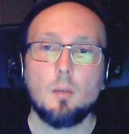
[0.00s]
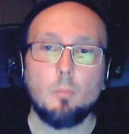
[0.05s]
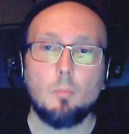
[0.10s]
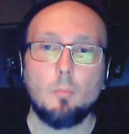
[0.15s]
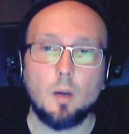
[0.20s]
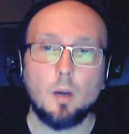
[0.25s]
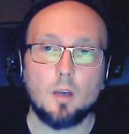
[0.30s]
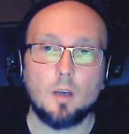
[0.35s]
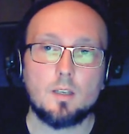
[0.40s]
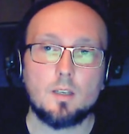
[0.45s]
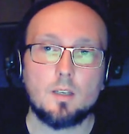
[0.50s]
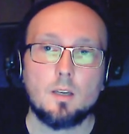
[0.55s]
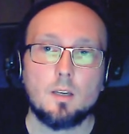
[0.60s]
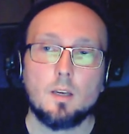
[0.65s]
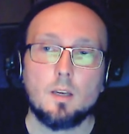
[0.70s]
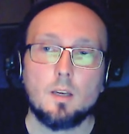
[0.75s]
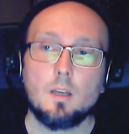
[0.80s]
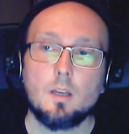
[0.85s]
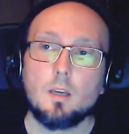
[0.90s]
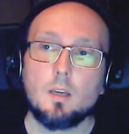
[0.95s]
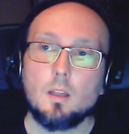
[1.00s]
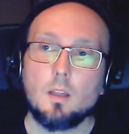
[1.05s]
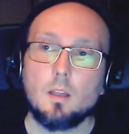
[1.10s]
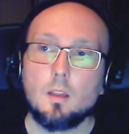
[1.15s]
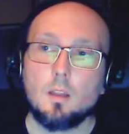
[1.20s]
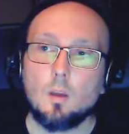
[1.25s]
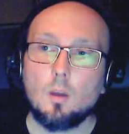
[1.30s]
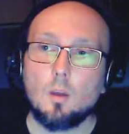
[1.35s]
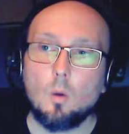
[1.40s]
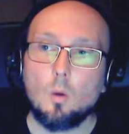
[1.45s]
But
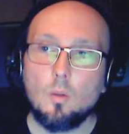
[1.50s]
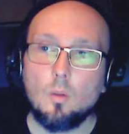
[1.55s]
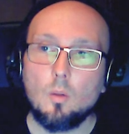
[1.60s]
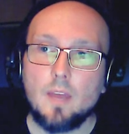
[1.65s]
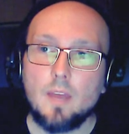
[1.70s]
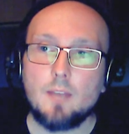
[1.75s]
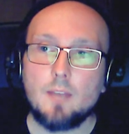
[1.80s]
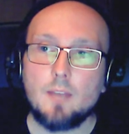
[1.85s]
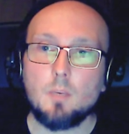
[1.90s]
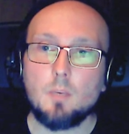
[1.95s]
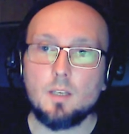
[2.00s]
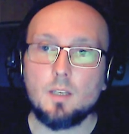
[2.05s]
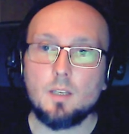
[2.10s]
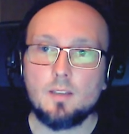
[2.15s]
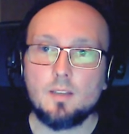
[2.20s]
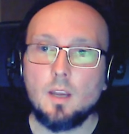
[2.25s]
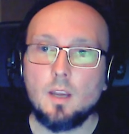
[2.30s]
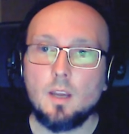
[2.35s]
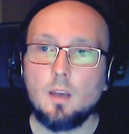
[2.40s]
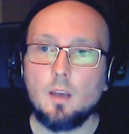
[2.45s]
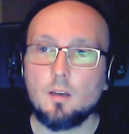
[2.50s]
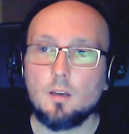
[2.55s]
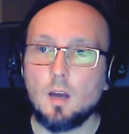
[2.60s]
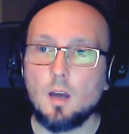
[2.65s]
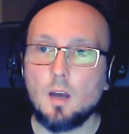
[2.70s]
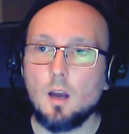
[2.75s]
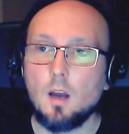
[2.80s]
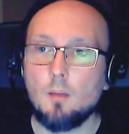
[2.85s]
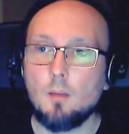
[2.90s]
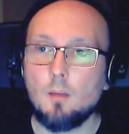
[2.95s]
all that being said,
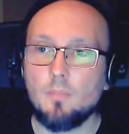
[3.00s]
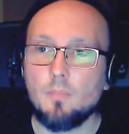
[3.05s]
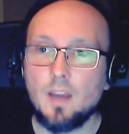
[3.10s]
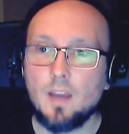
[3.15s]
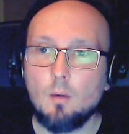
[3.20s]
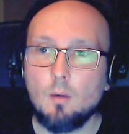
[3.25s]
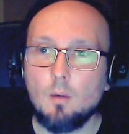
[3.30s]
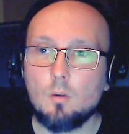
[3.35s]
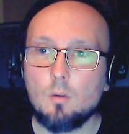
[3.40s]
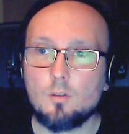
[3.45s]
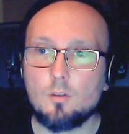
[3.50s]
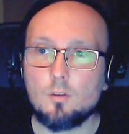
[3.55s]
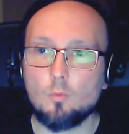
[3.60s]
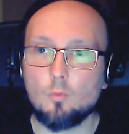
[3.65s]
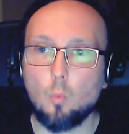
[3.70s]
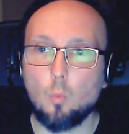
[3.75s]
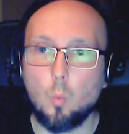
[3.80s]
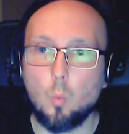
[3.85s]
that was